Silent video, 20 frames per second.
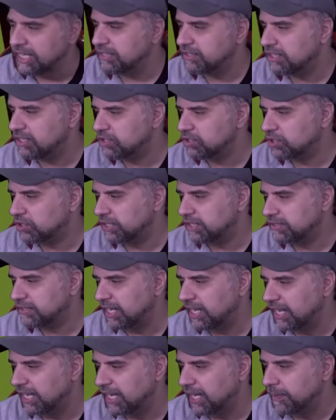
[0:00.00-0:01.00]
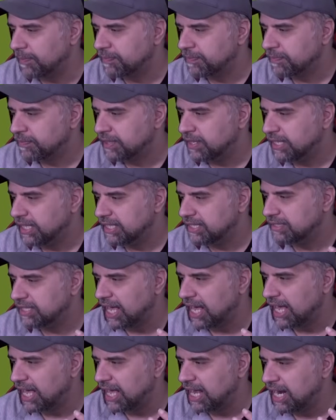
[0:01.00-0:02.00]
easy choice here is
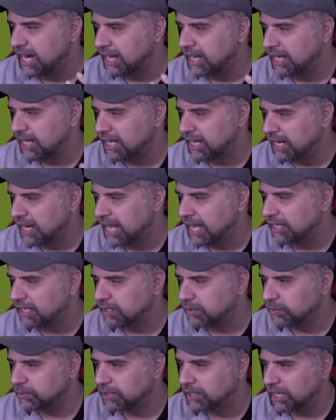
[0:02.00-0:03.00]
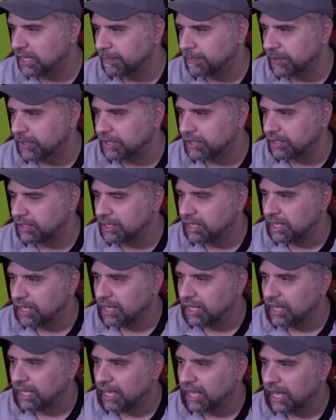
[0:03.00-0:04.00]
that Elanga will come on
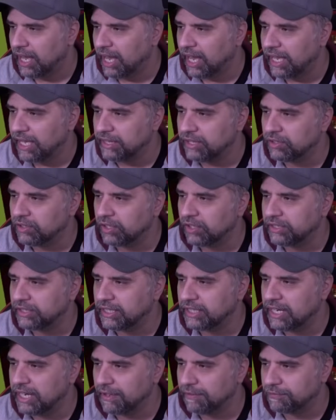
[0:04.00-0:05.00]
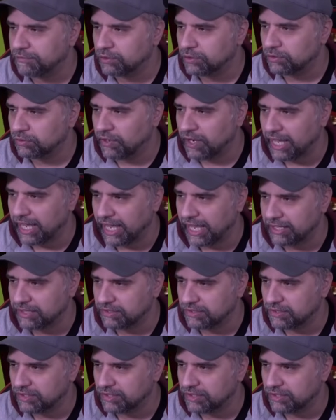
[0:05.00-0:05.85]
either on the left or right hand